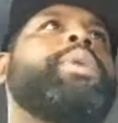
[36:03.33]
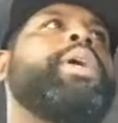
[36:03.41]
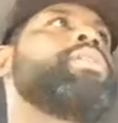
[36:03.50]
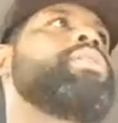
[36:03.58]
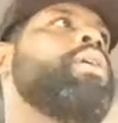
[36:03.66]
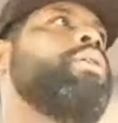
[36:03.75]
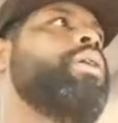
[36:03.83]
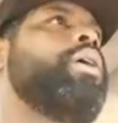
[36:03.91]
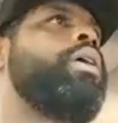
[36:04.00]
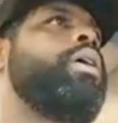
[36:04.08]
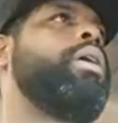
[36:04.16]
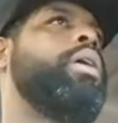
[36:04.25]
So
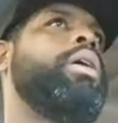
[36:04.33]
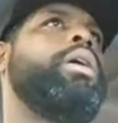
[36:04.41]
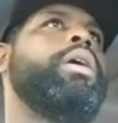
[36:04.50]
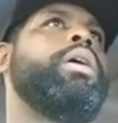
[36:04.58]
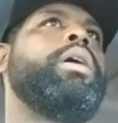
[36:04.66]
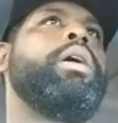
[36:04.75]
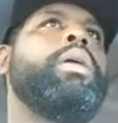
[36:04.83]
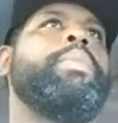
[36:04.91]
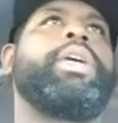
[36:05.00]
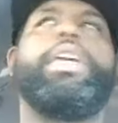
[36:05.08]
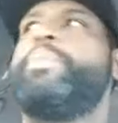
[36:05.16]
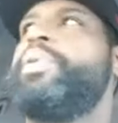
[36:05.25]
I'm going to
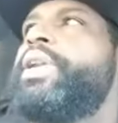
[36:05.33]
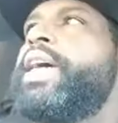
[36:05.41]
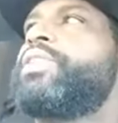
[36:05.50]
keep putting out some